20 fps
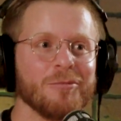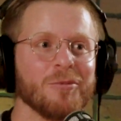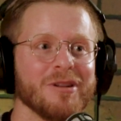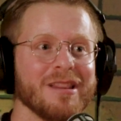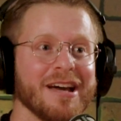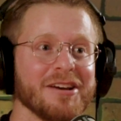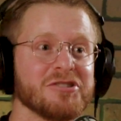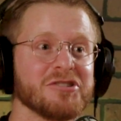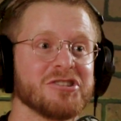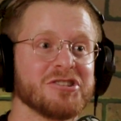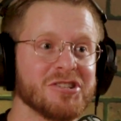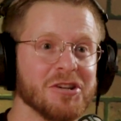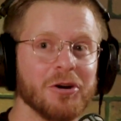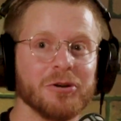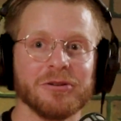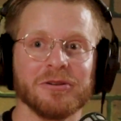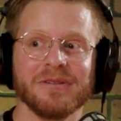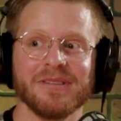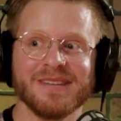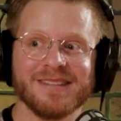We'll, like,
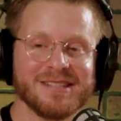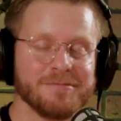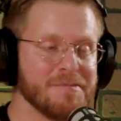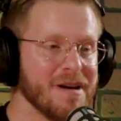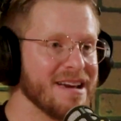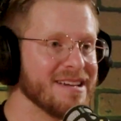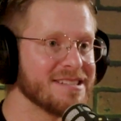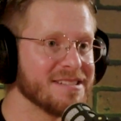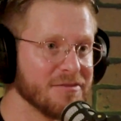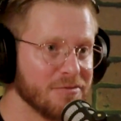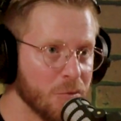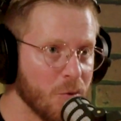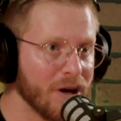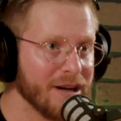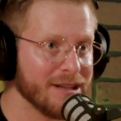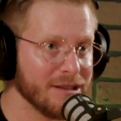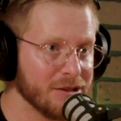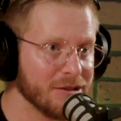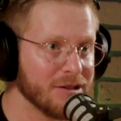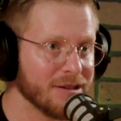show you the space of
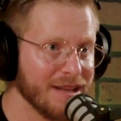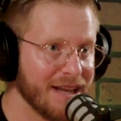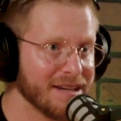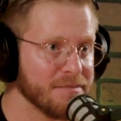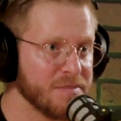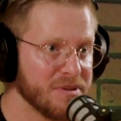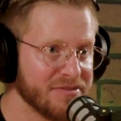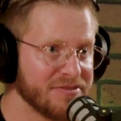what it looked like